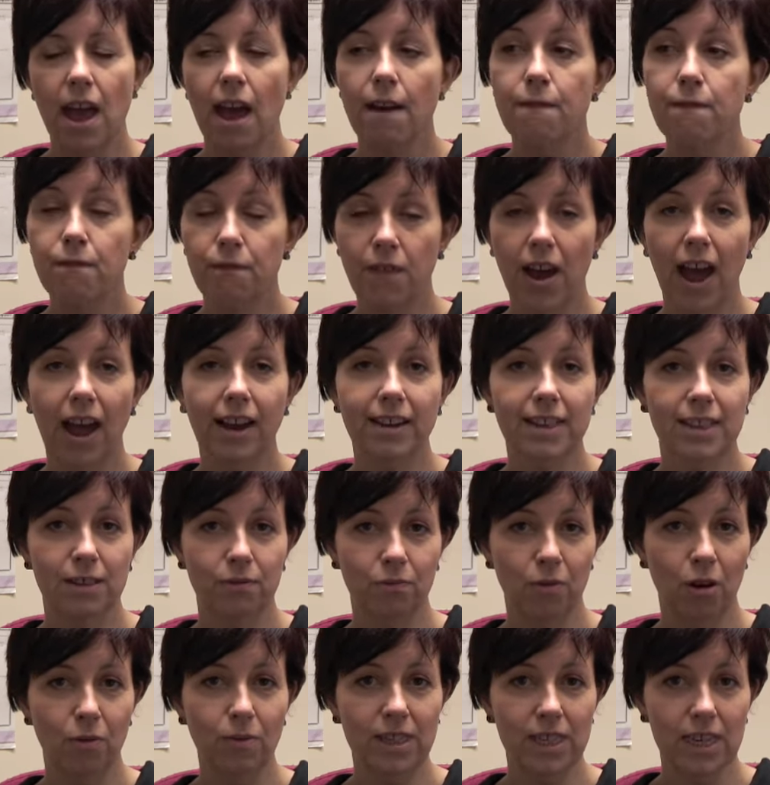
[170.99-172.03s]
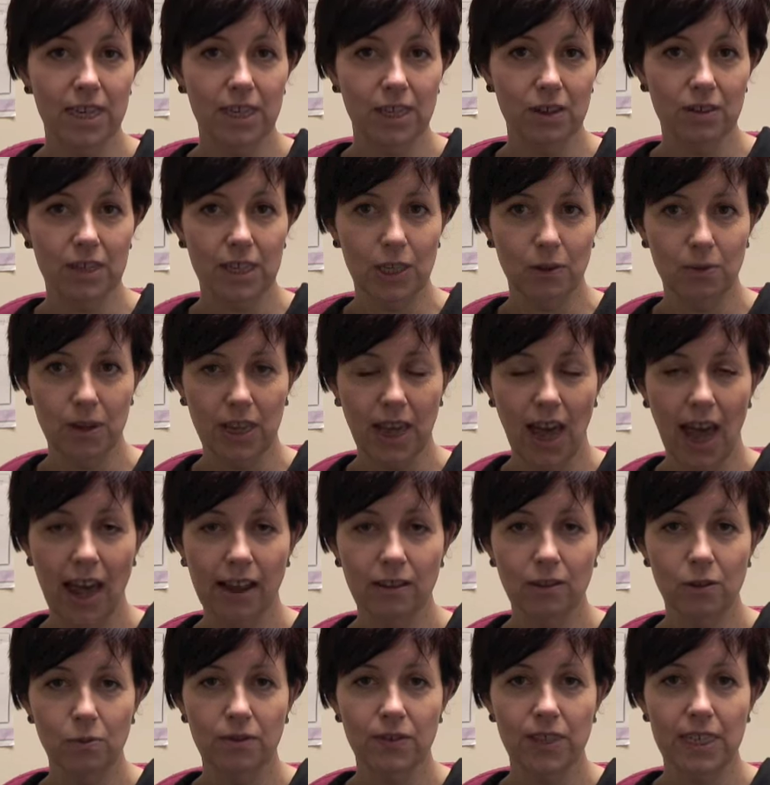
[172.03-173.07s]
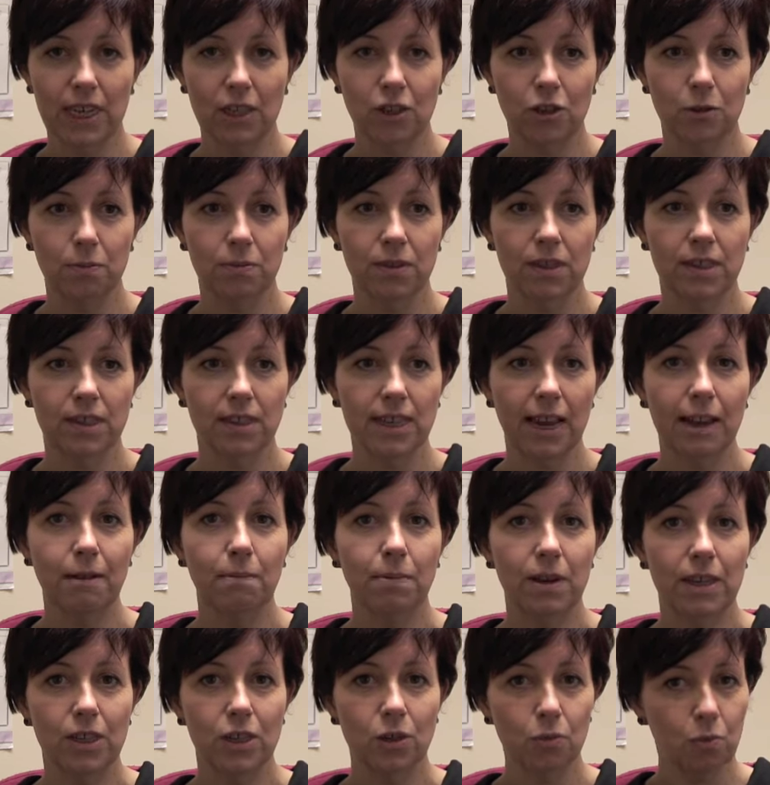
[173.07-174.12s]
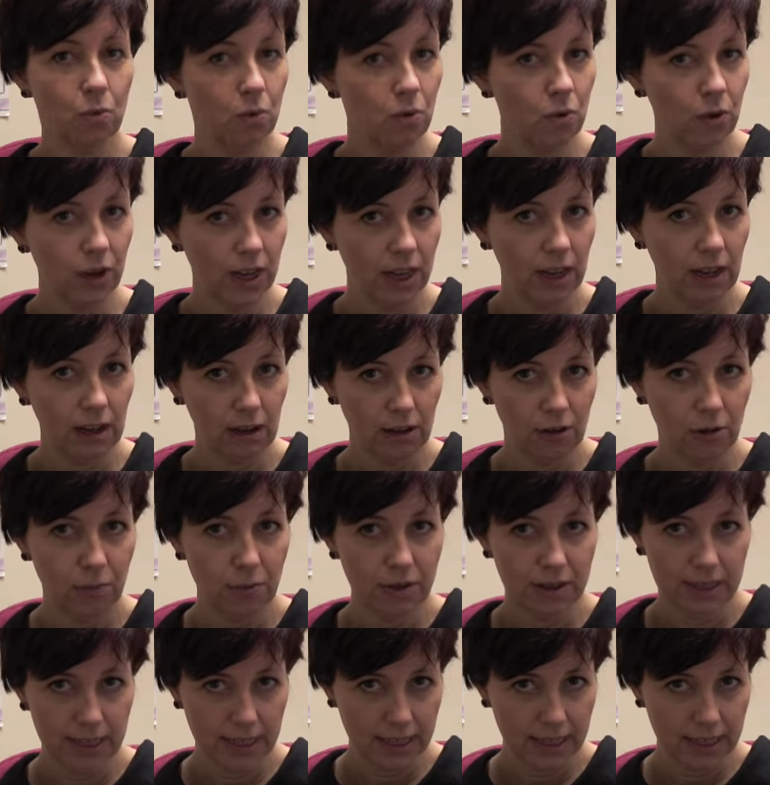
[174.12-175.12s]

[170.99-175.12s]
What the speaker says: In fact, what we did do this weekend, we've set up a St Peter's walking club with the